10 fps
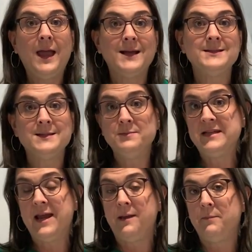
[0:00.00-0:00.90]
and some
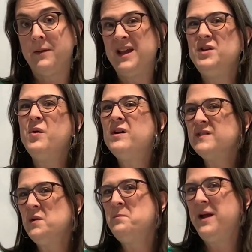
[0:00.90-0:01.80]
tape. And you
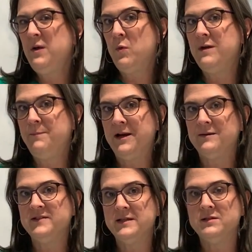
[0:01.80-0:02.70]
also might want a pair
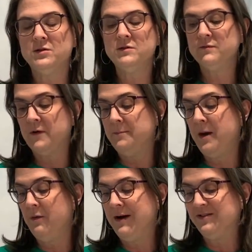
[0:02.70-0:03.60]
of scissors from
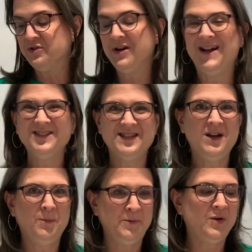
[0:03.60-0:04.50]
around your house to
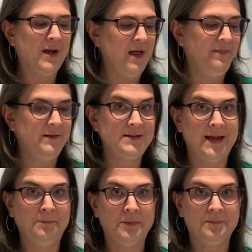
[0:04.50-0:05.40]
help you cut the
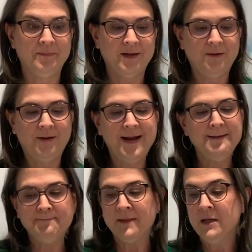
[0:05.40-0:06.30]
tape. All
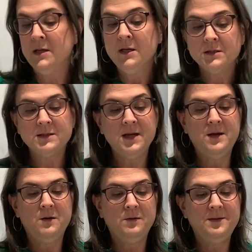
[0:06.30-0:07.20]
right, so
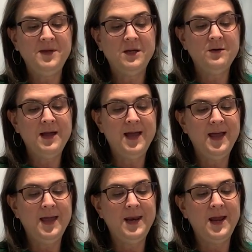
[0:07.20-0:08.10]
let me go
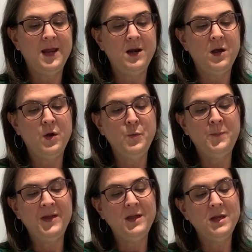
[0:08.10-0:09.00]
ahead and
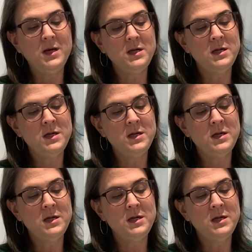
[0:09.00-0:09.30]
open